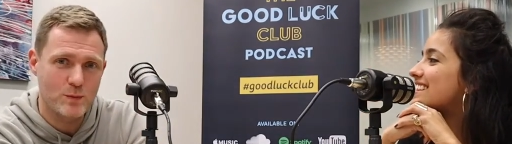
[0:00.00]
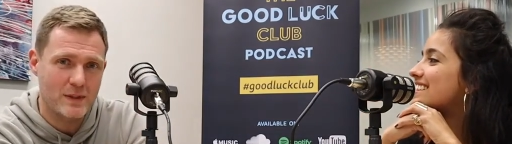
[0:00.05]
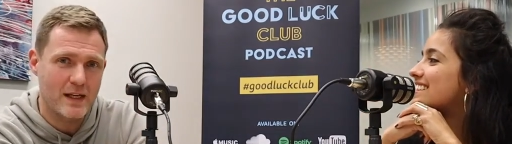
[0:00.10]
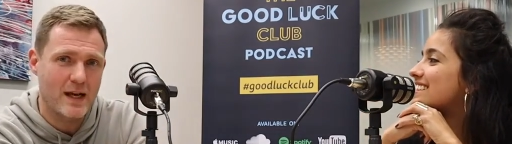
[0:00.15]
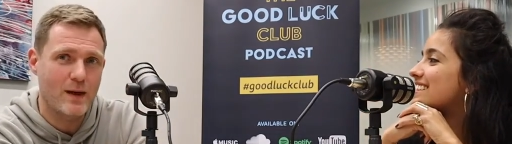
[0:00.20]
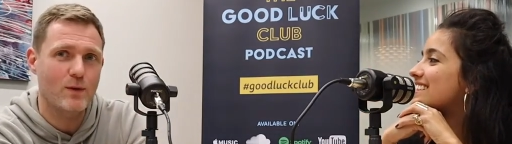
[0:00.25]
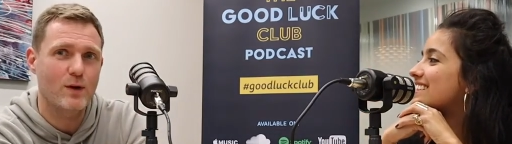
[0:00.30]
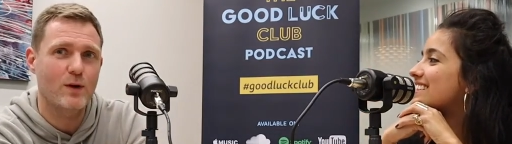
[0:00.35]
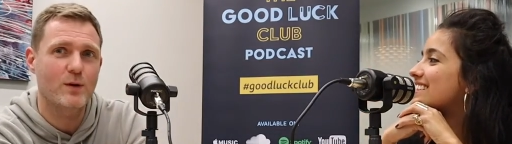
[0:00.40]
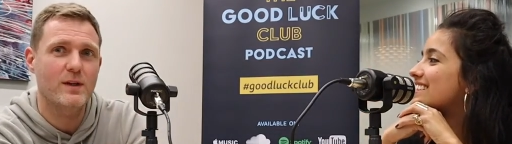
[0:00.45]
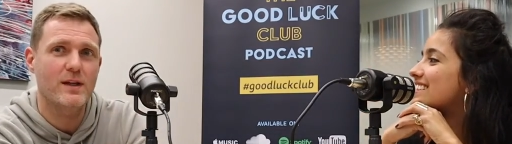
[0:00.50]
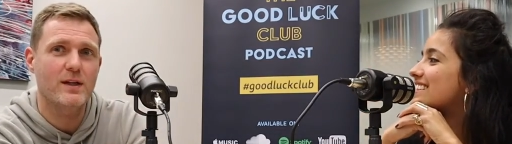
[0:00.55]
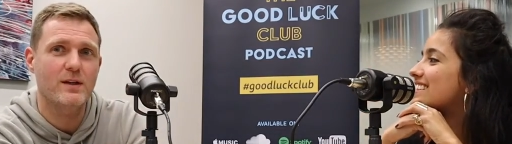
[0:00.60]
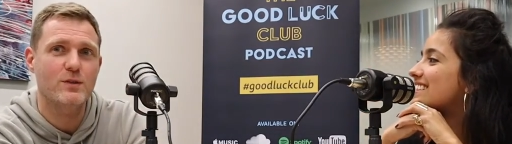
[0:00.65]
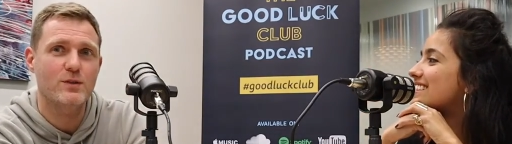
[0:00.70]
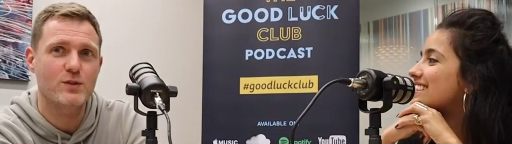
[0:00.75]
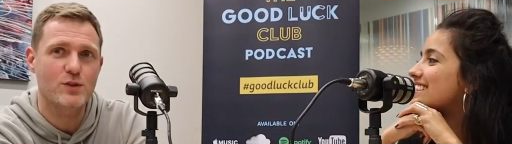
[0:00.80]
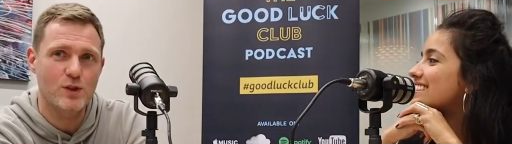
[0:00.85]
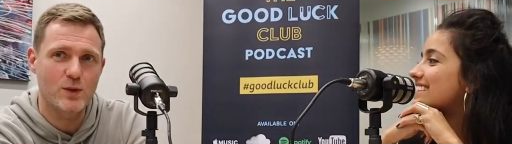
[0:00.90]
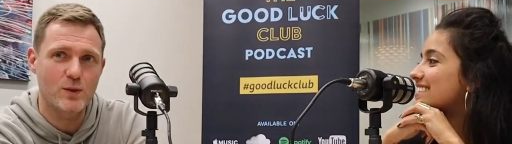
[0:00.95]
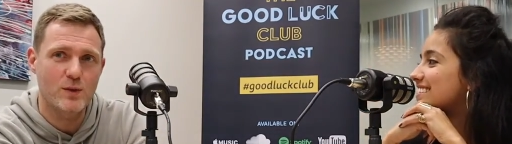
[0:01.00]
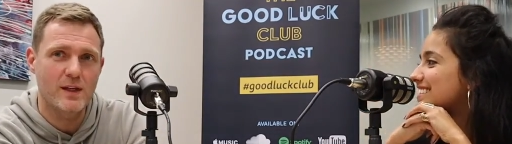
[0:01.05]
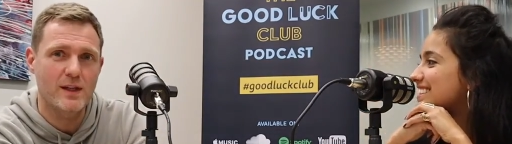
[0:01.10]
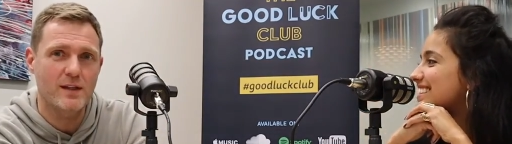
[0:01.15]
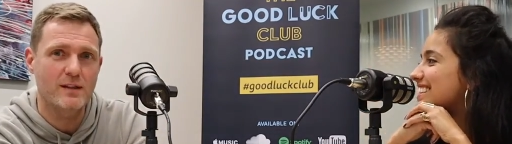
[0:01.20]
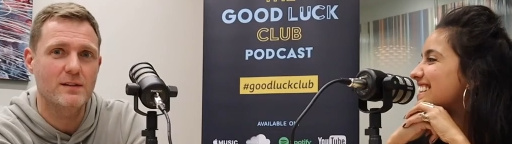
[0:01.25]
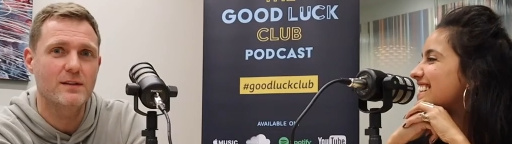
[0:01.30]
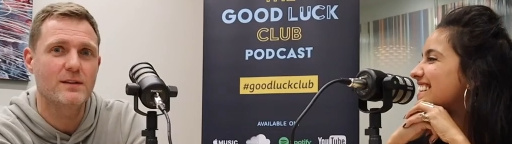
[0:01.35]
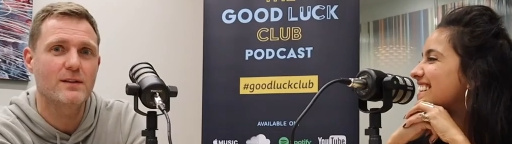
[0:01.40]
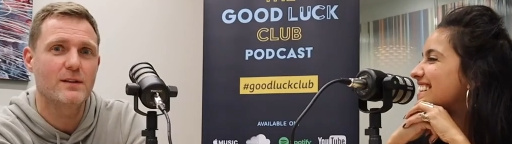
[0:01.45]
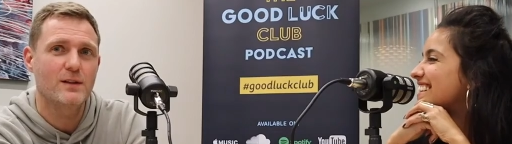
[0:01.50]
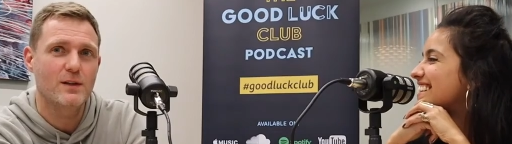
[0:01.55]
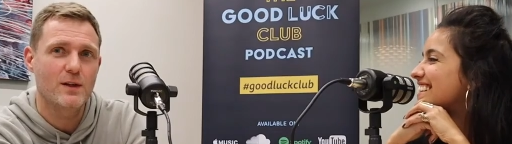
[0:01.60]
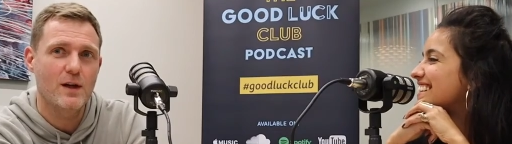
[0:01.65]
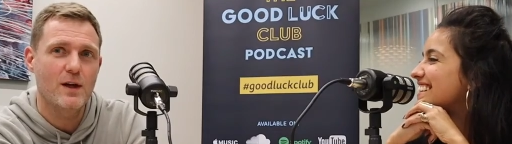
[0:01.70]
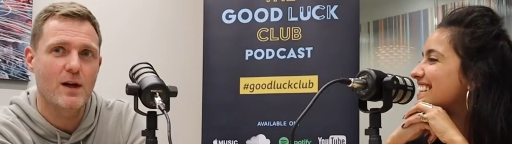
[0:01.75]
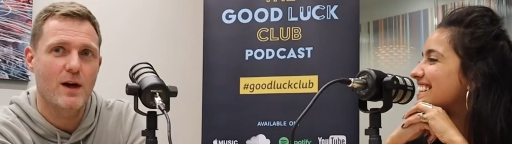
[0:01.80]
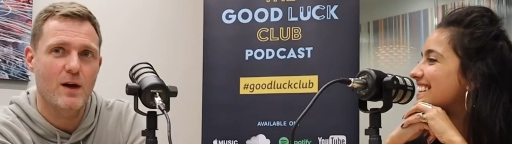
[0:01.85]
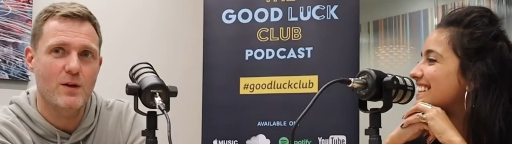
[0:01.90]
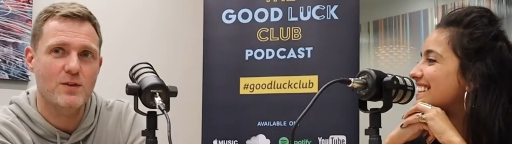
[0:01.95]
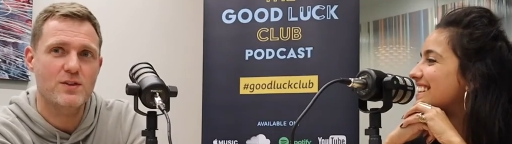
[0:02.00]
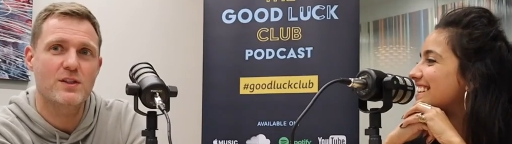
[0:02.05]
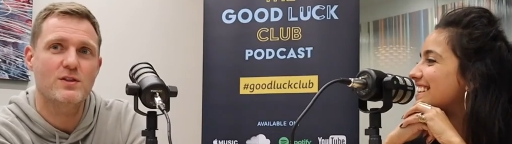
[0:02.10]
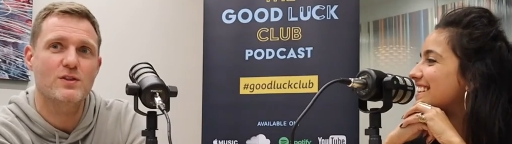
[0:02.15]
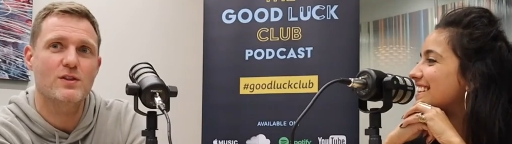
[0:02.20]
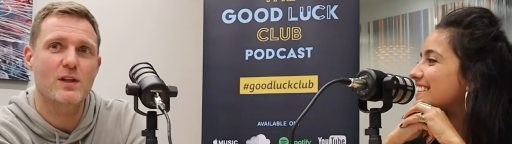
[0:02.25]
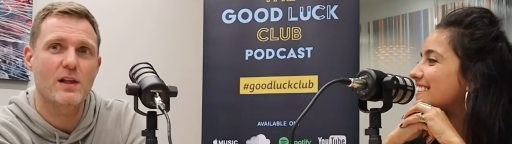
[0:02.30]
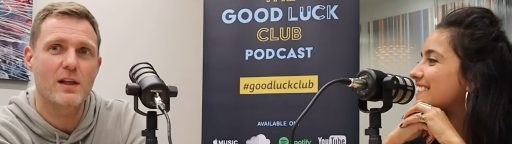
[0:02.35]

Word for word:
Speaker 1: Download it, tune in. I'll send